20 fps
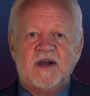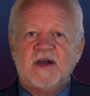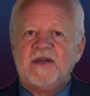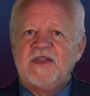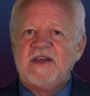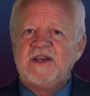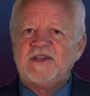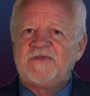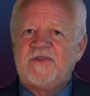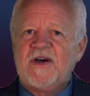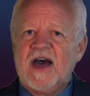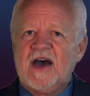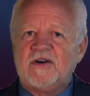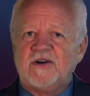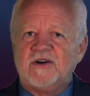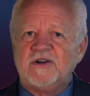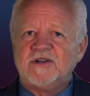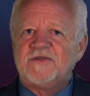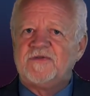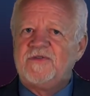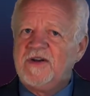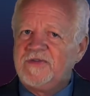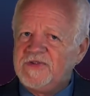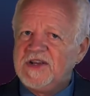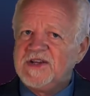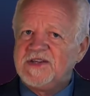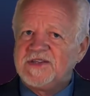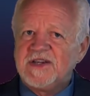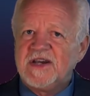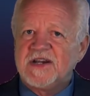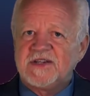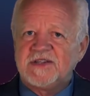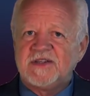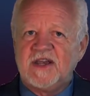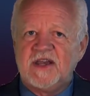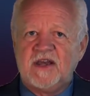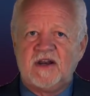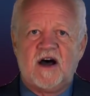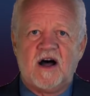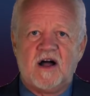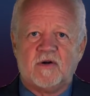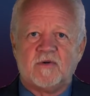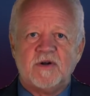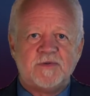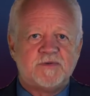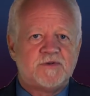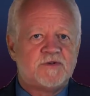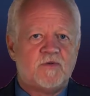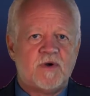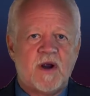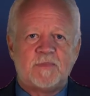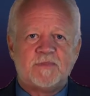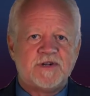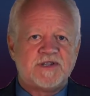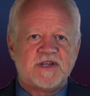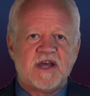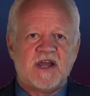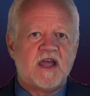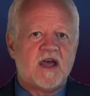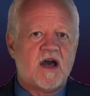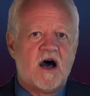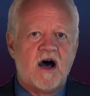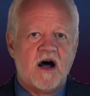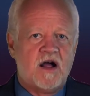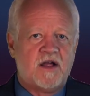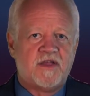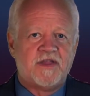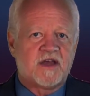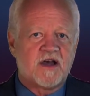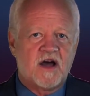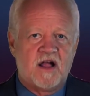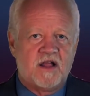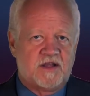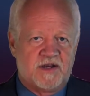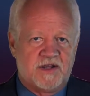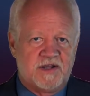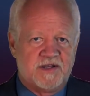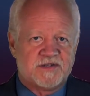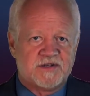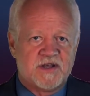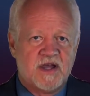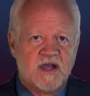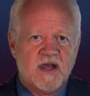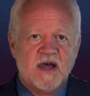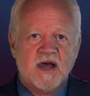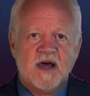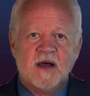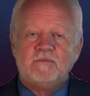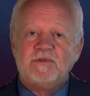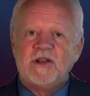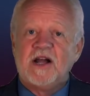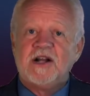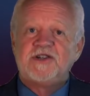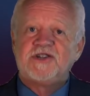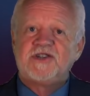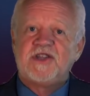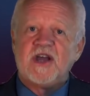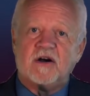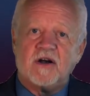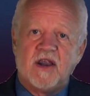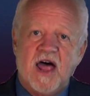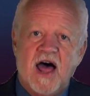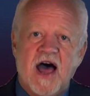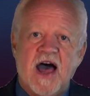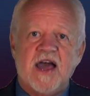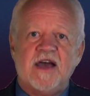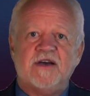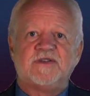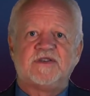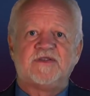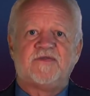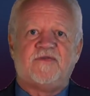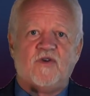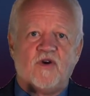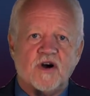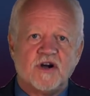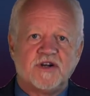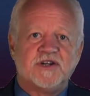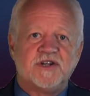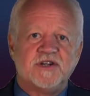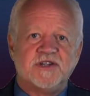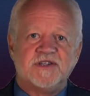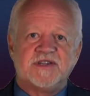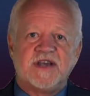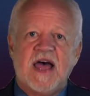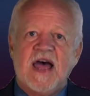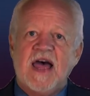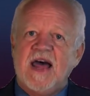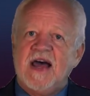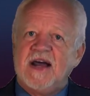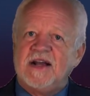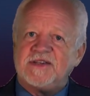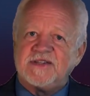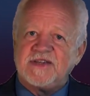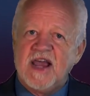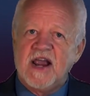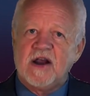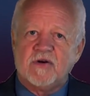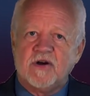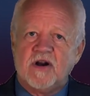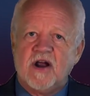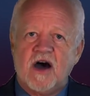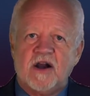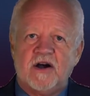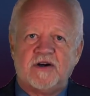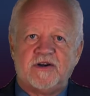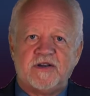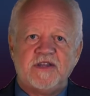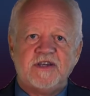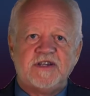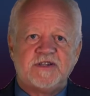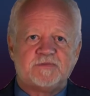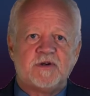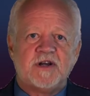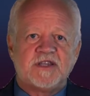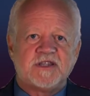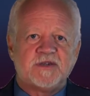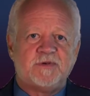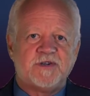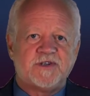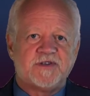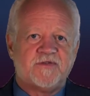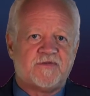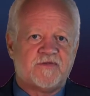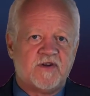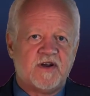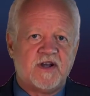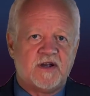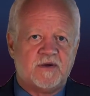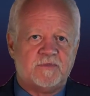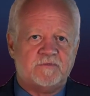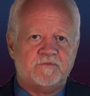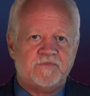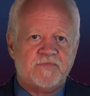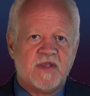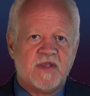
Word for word: These founders, 56 in all, re- representing all the colonies, pledged their lives, fortunes, and sacred honor to these principles of freedom.